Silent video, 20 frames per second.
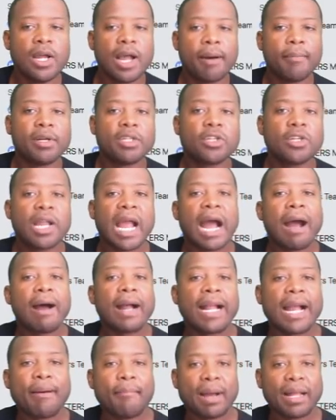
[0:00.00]
I'm going to show you how
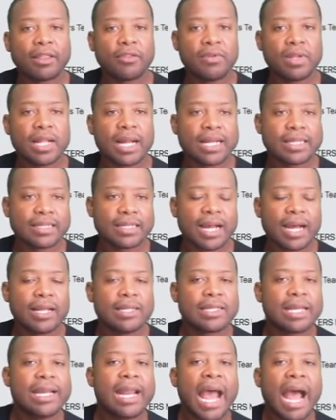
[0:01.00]
I got my
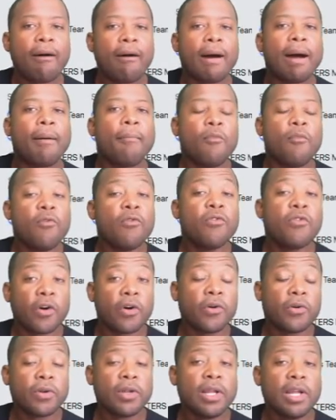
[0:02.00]
$3,000 and how I move
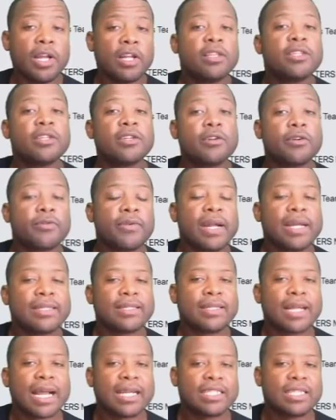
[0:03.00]
on to the
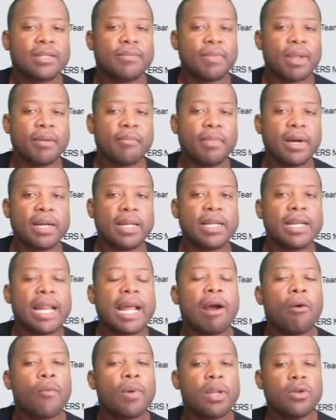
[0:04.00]
rest to actually make money.
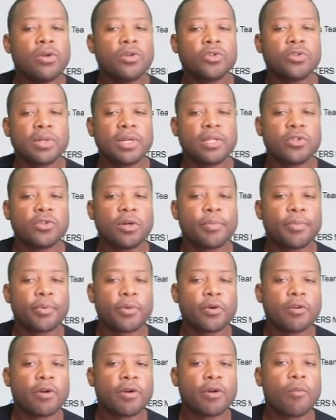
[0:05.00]
Now, when you join into a
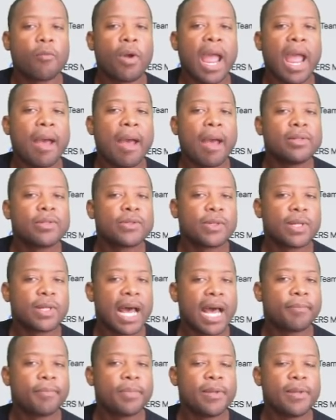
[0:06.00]
program, what happened to a
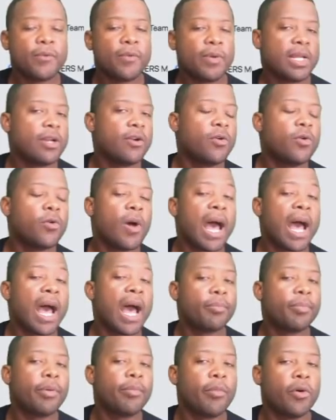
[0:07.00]
lot of people, they don't know how
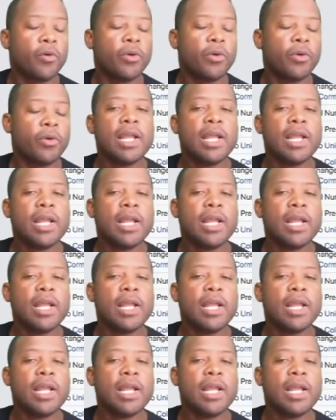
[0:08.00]
to promote.